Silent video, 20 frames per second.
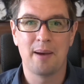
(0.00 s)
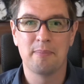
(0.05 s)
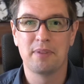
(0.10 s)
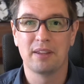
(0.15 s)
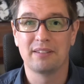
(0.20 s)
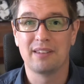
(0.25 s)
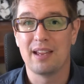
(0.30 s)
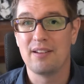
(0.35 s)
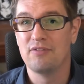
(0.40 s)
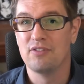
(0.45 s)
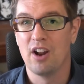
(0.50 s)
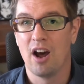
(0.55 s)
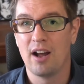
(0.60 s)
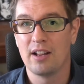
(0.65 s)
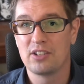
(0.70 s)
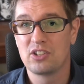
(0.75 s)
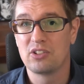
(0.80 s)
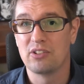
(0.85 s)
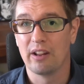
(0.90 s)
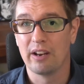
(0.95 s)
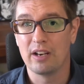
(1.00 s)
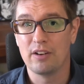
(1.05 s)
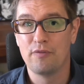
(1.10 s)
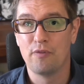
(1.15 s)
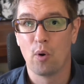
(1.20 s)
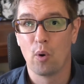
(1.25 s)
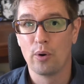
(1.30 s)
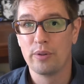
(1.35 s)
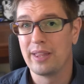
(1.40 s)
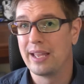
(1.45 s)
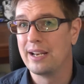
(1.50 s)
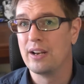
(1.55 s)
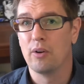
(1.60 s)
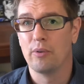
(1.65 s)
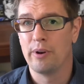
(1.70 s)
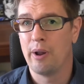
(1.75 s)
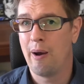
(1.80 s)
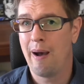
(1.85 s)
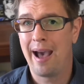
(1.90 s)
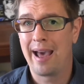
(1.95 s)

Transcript: that they've not studied for, they don't know how